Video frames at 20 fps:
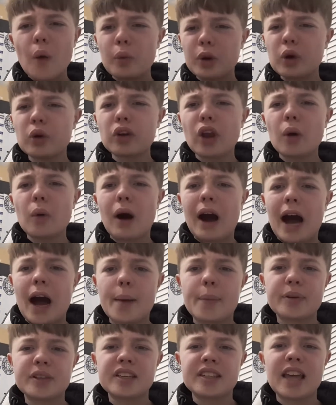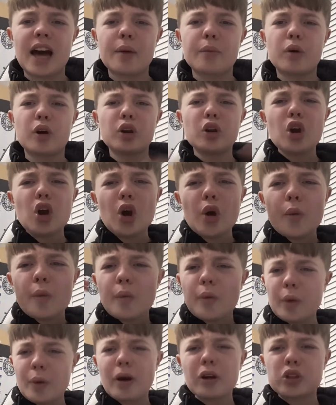we all know what happened in that one.
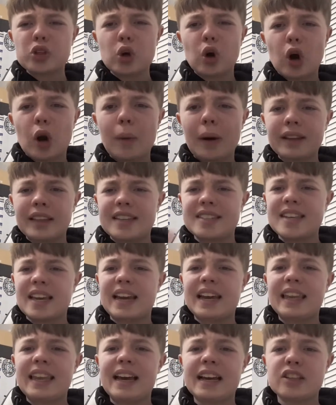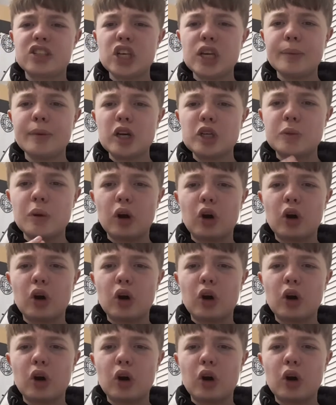We won't talk about the second leg too much,